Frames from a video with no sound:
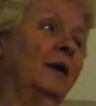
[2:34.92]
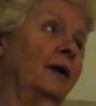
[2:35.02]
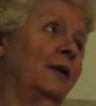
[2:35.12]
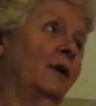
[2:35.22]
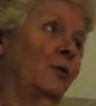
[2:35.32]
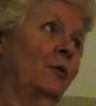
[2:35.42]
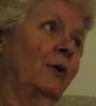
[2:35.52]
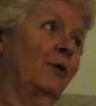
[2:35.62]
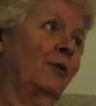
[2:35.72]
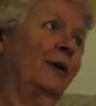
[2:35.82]
And I was
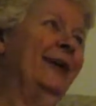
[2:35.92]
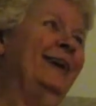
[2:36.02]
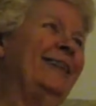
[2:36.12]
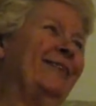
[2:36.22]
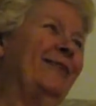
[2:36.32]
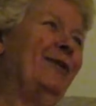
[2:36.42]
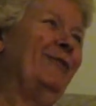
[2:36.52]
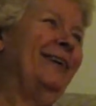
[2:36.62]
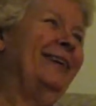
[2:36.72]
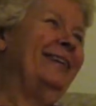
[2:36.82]
hungry, so I
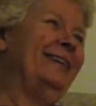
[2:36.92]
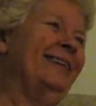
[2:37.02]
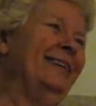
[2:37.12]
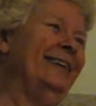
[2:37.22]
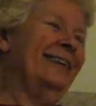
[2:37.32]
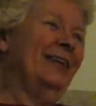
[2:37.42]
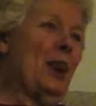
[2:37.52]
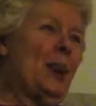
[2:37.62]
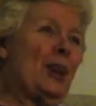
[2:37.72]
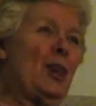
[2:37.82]
went.
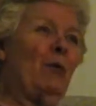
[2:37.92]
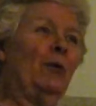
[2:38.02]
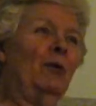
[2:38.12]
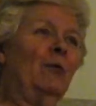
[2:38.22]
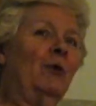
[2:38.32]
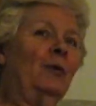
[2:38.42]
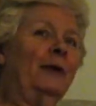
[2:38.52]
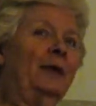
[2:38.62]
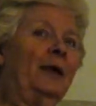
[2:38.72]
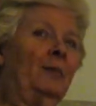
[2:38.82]
We went
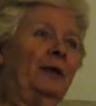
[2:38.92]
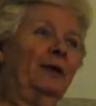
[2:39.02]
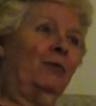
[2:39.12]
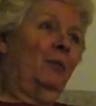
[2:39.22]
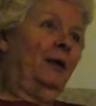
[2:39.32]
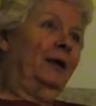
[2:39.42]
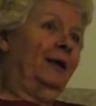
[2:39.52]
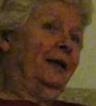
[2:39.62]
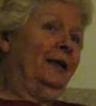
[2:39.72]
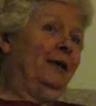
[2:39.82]
bowling, and I beat everybody,
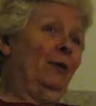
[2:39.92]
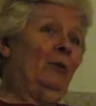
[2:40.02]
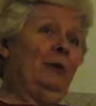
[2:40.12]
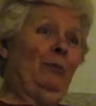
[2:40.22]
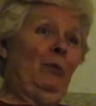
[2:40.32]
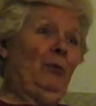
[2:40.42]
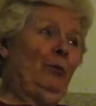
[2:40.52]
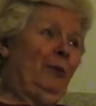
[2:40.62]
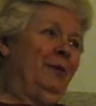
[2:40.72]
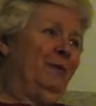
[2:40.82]
and I'd only
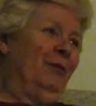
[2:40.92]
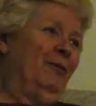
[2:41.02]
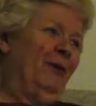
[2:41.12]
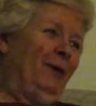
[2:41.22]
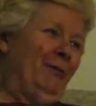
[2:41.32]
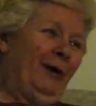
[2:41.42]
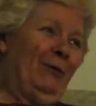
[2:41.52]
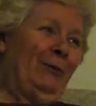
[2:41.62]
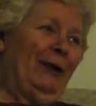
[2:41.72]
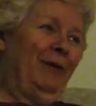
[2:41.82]
bowled once before in my
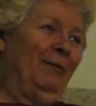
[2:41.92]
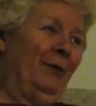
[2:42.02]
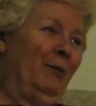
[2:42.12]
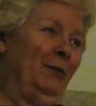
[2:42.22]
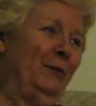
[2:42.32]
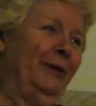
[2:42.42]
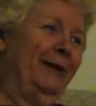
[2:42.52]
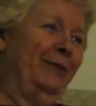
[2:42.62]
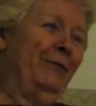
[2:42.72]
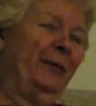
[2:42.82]
whole life, and they wouldn't
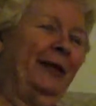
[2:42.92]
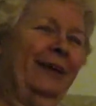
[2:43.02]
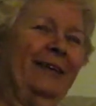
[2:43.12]
believe me.